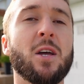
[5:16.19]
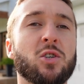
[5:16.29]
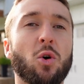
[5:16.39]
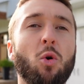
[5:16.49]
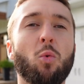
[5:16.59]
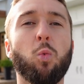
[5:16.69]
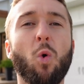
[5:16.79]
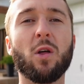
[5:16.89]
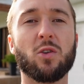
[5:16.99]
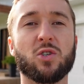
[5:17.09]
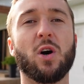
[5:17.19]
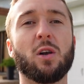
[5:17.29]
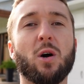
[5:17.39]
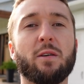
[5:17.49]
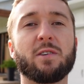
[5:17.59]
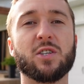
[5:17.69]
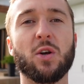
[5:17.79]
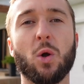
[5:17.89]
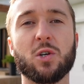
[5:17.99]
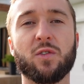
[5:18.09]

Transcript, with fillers: So one, there's not a lot of installers